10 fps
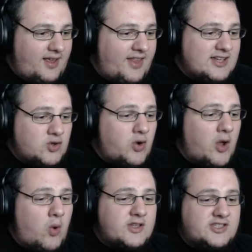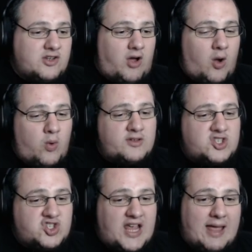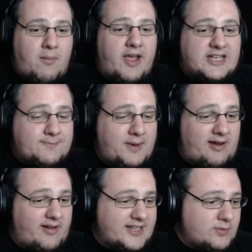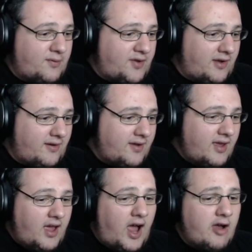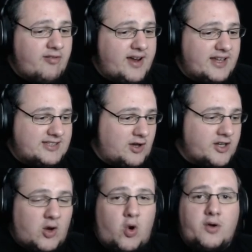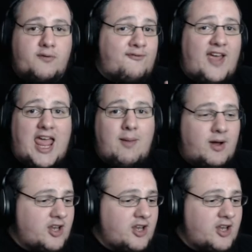And that's all I want to do. I want to share my experience with you. I really do. I don't want fame.